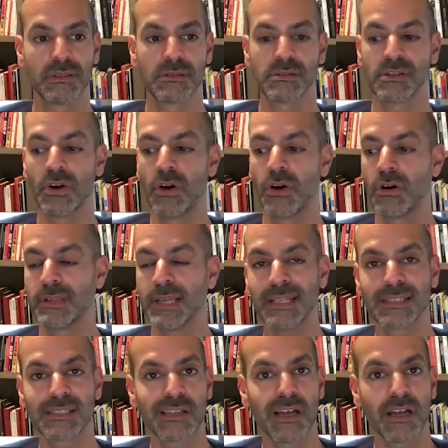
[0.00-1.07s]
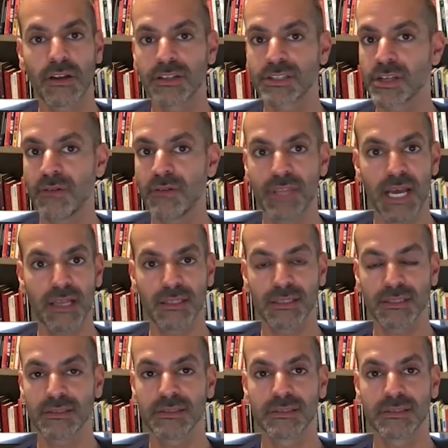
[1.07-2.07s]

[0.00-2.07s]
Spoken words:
So that's not going to solve that.